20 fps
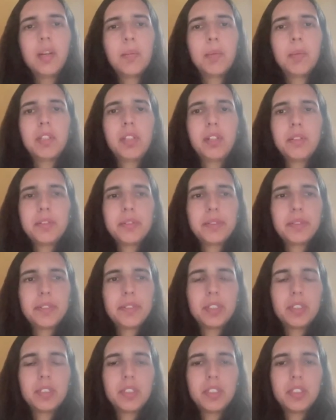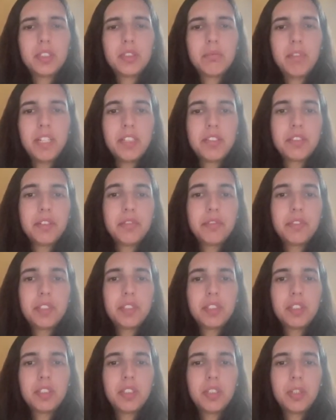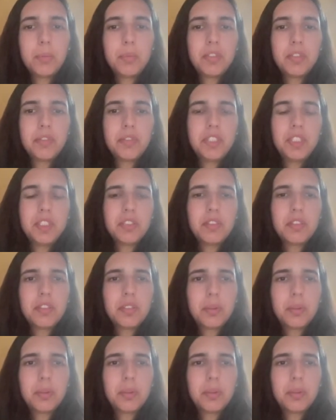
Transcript: but also the rest of the observations.